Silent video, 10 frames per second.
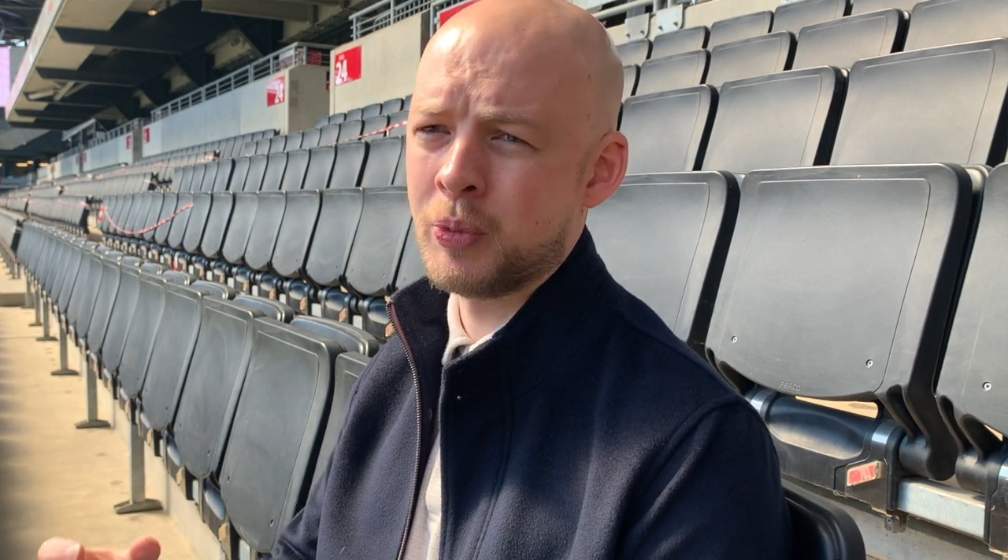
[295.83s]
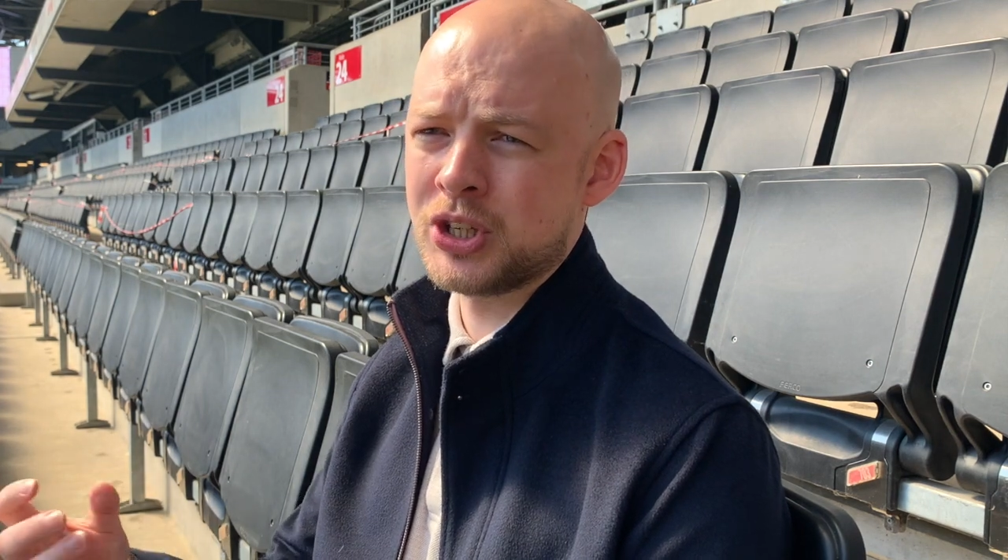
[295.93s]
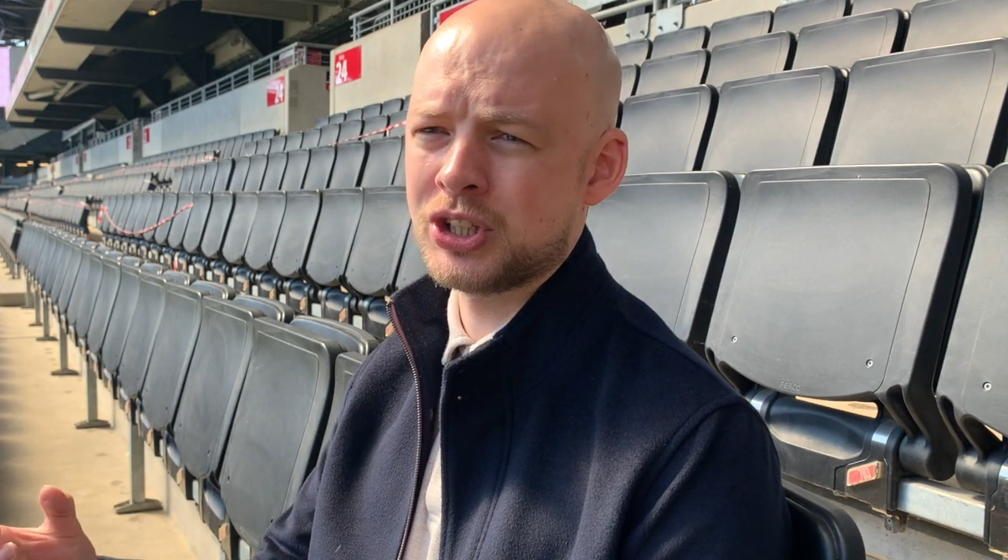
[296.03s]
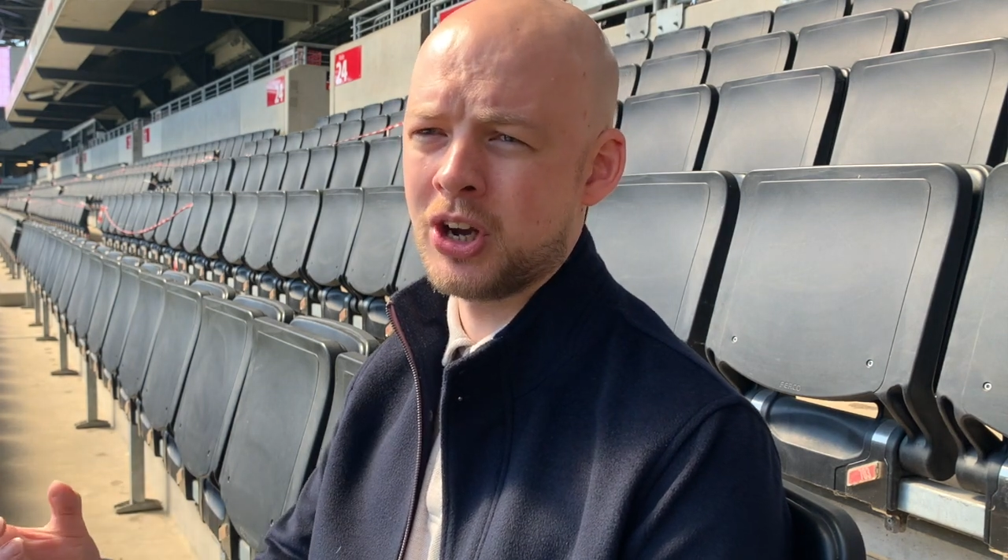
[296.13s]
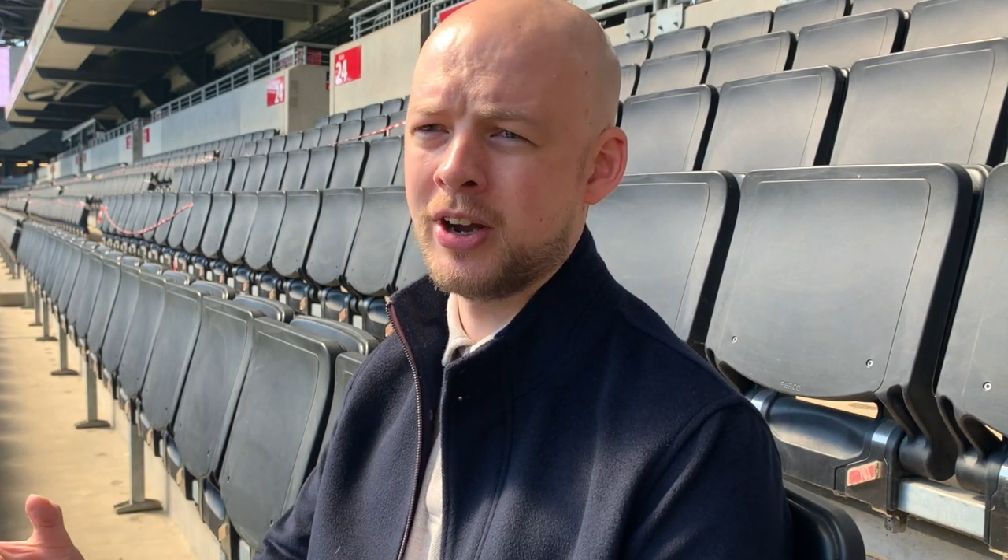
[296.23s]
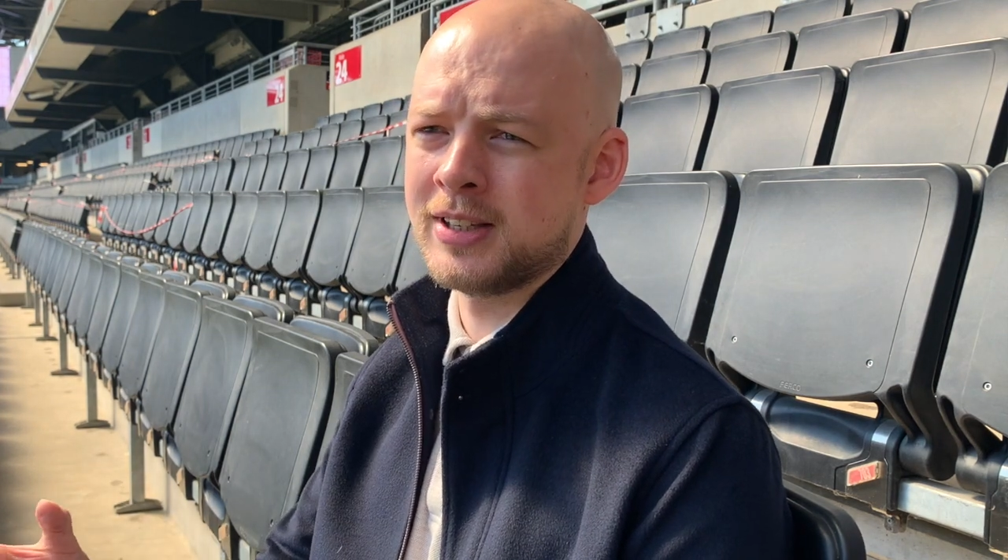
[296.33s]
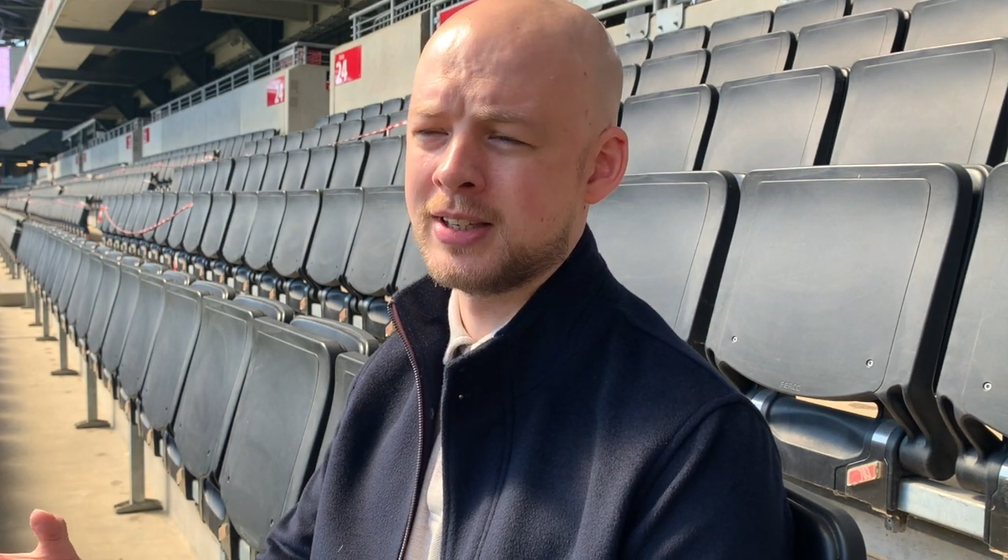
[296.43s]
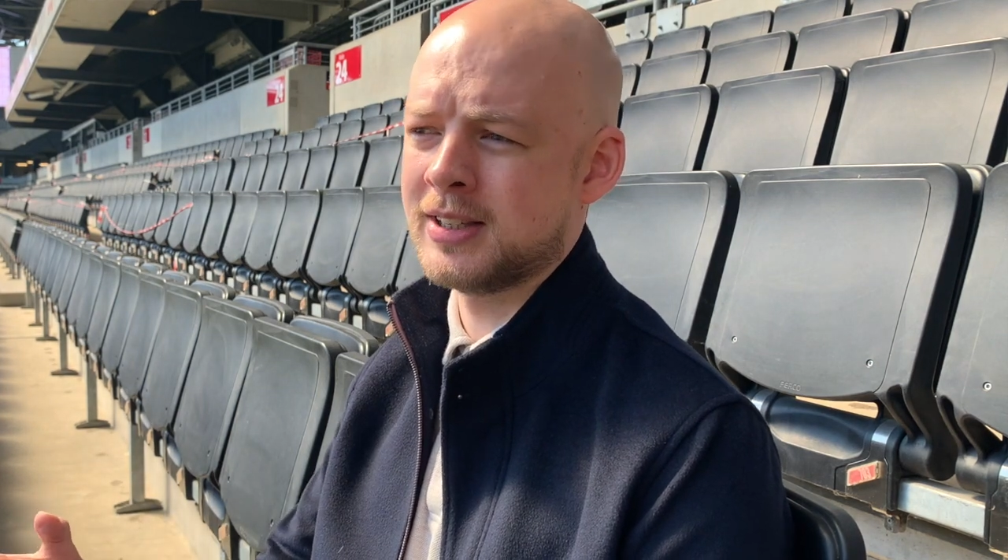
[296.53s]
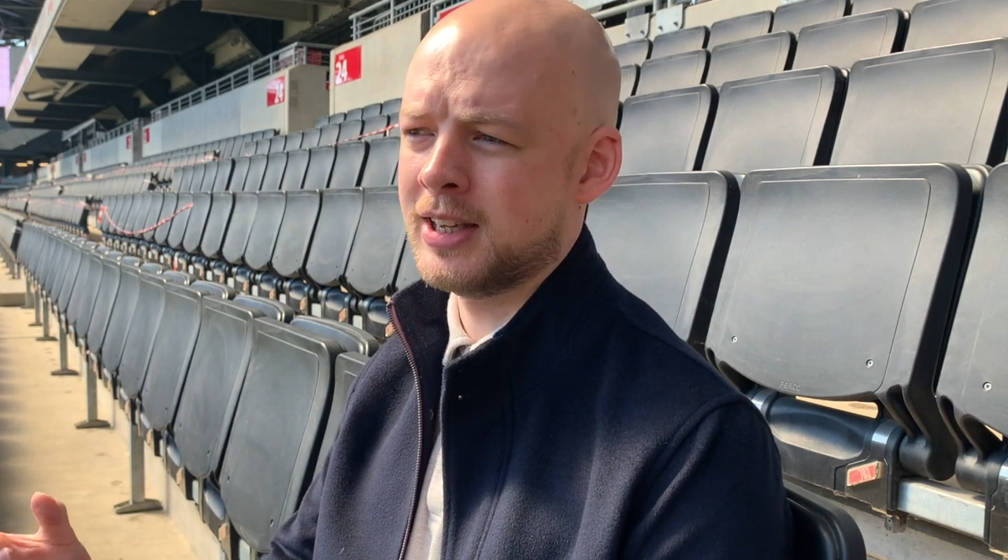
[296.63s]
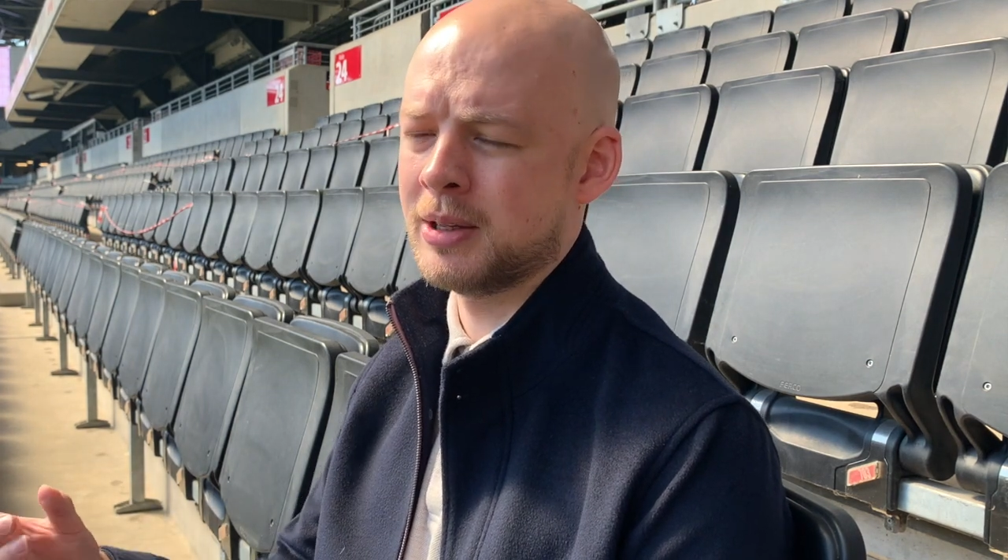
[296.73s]
and we started
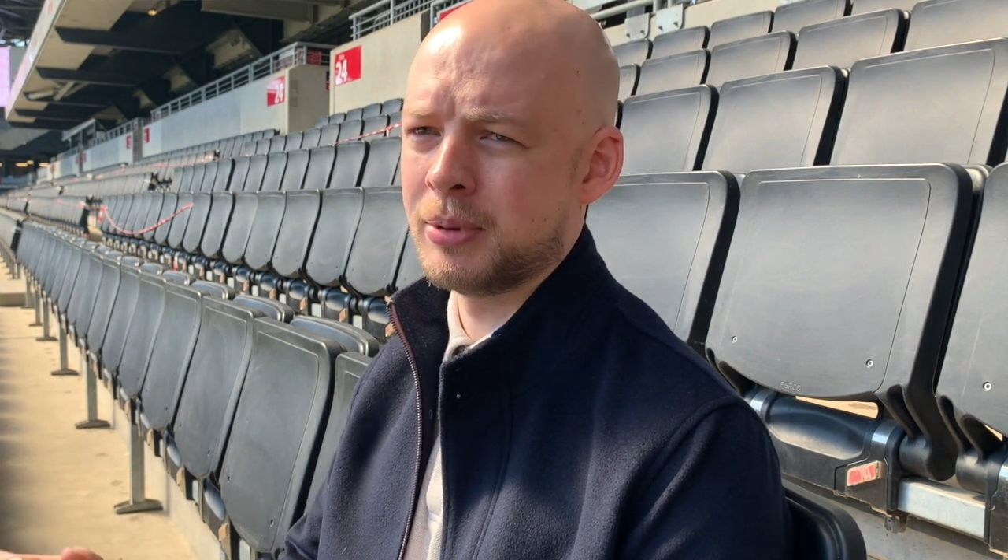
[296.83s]
to see